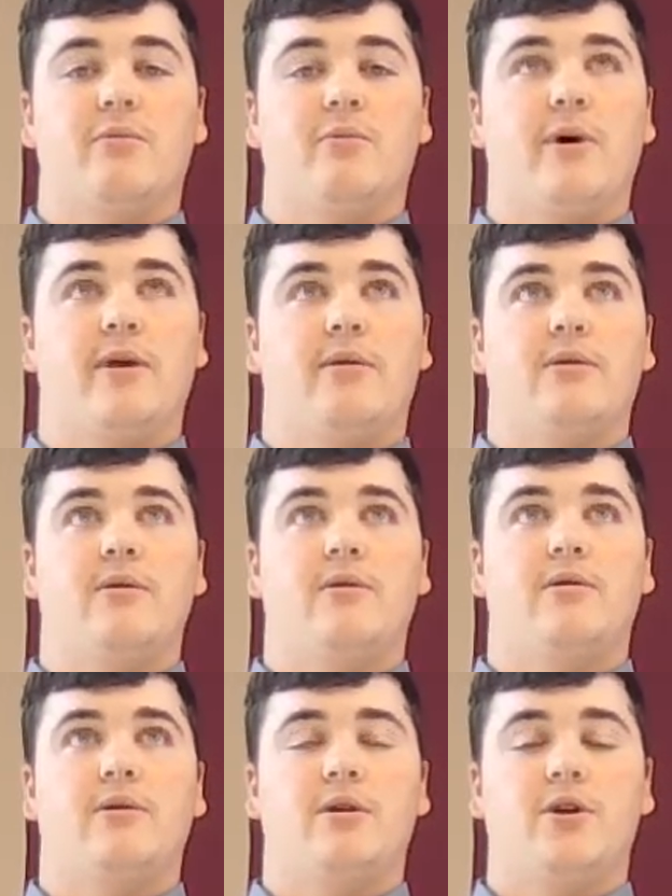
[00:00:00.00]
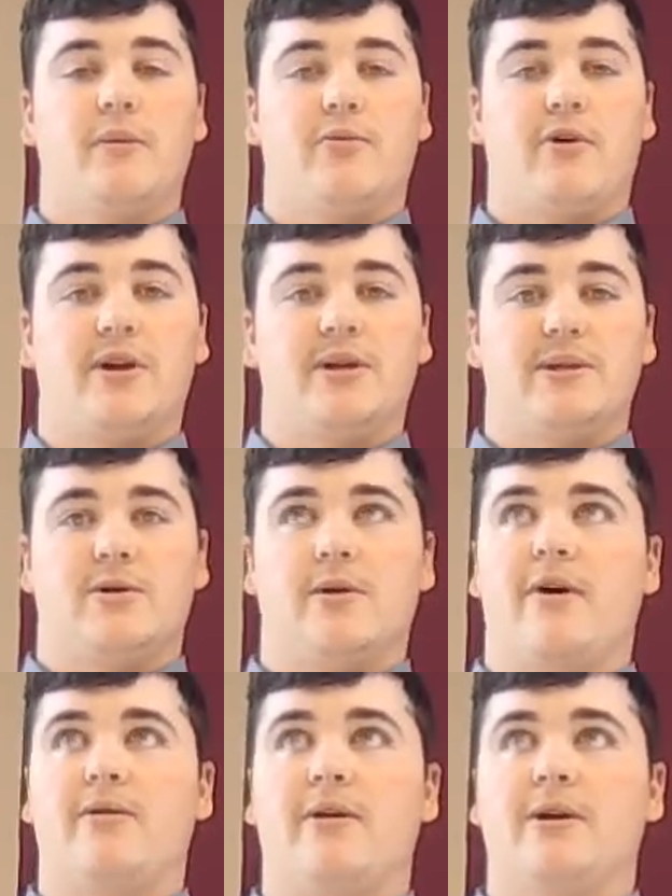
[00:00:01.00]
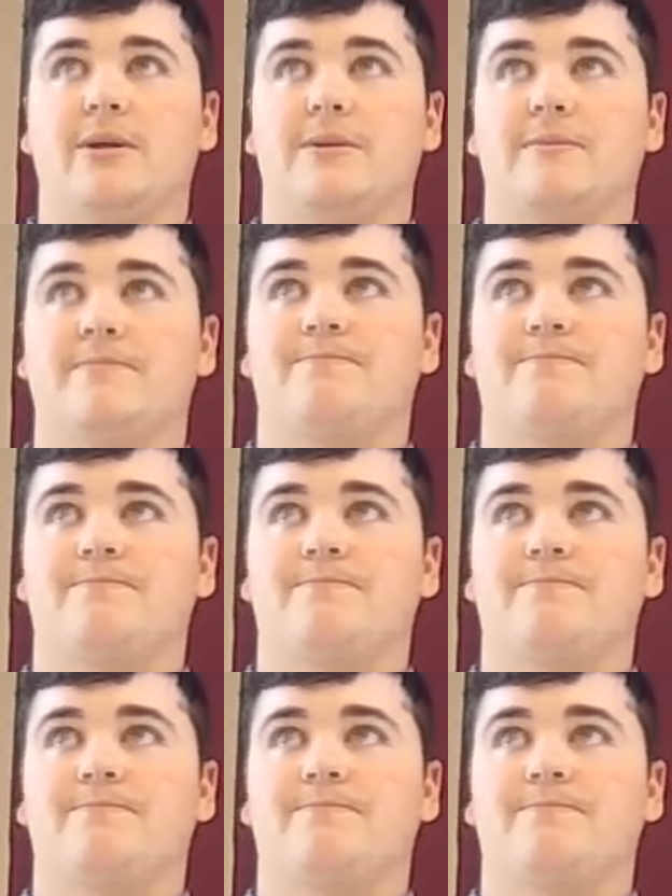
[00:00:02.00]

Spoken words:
when human brains learn about things.